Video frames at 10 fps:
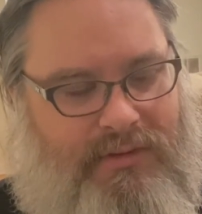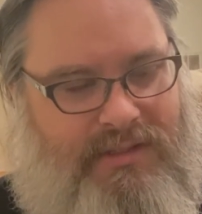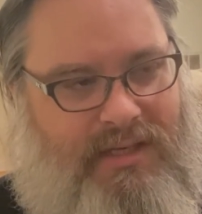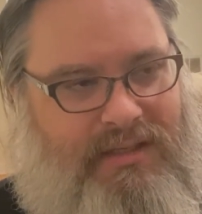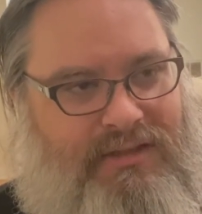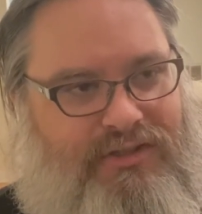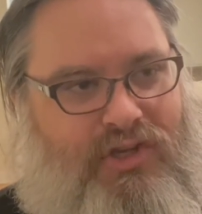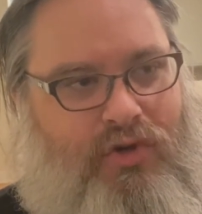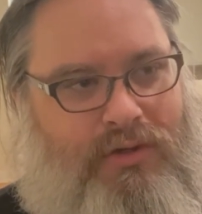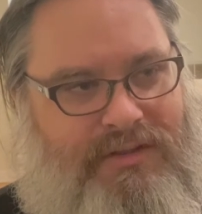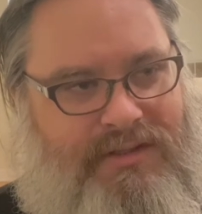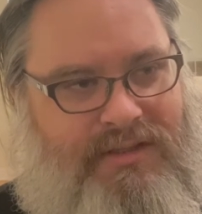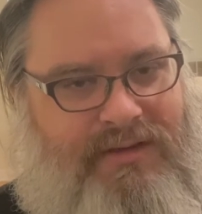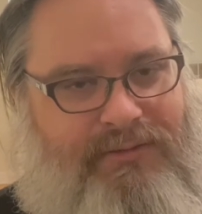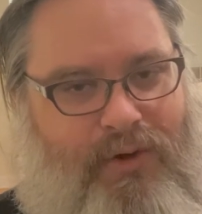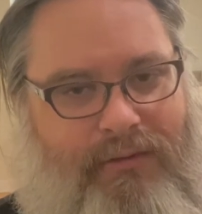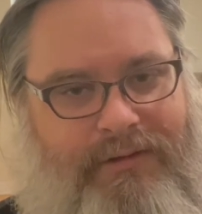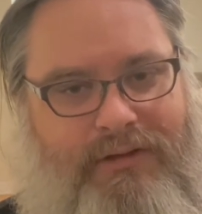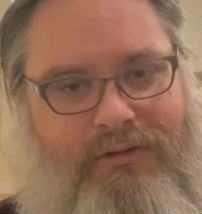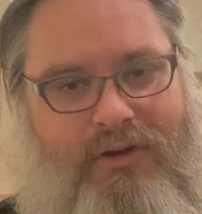is that he's constantly
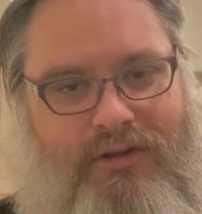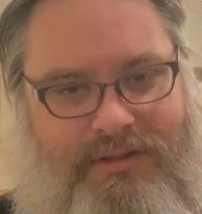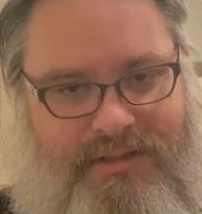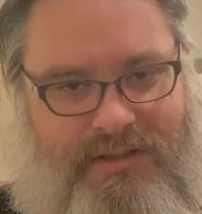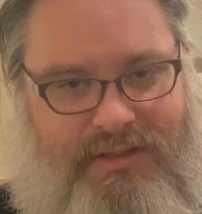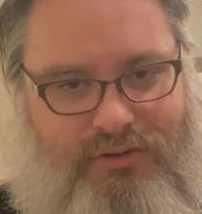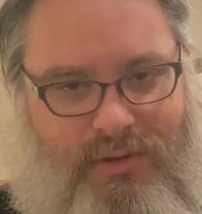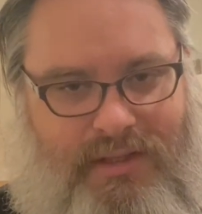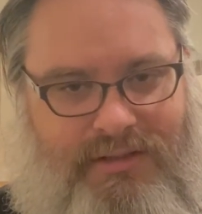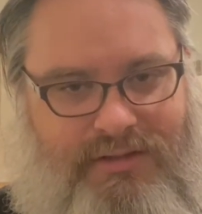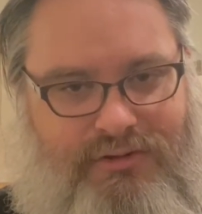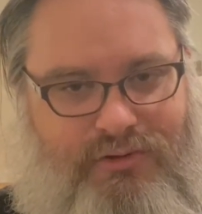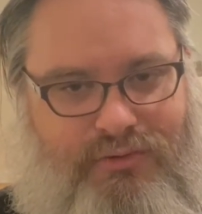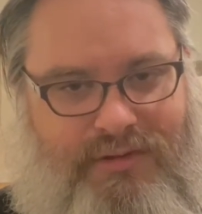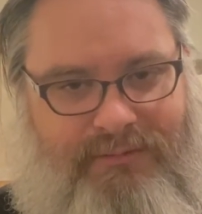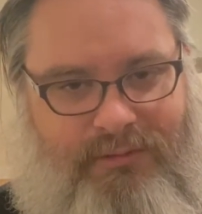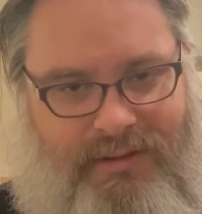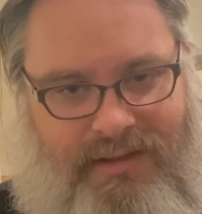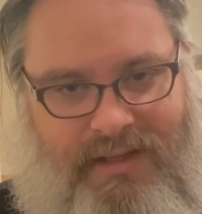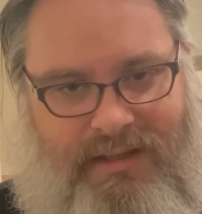evolving, constantly trying to do
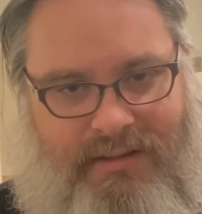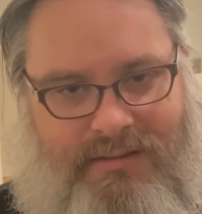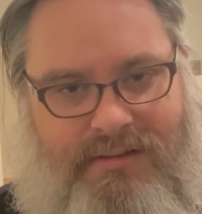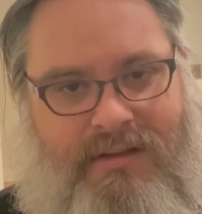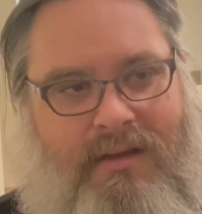different things,